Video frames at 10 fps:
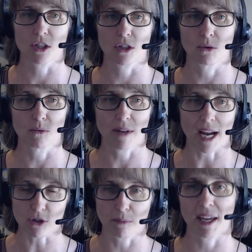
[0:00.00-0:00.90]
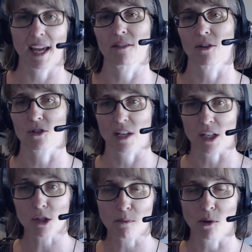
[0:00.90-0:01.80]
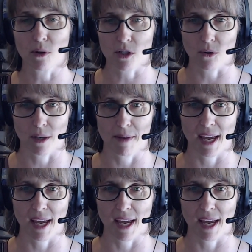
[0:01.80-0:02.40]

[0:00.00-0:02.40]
to natural behaviors and exploratory